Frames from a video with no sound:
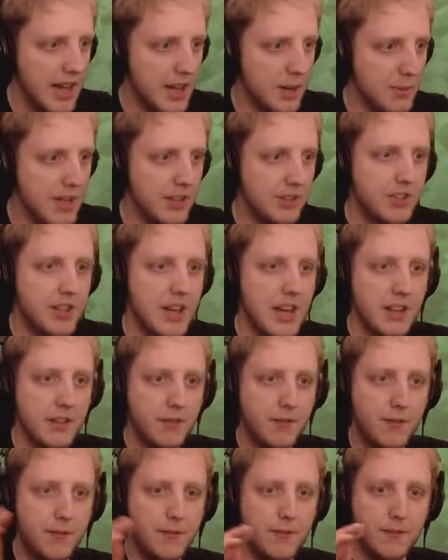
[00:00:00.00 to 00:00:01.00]
Enderman
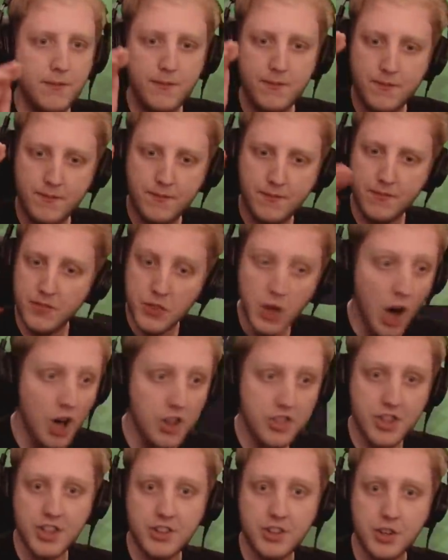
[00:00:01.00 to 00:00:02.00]
did
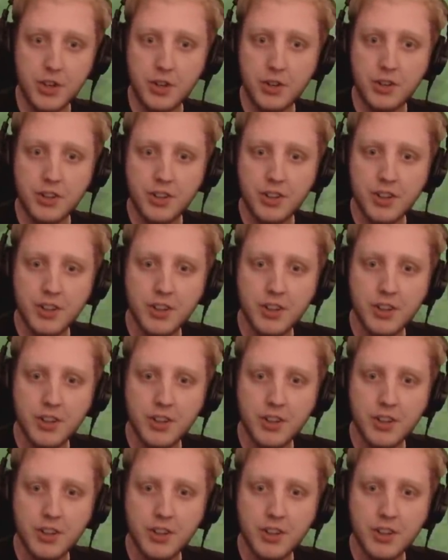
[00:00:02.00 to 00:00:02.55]
nothing, dude.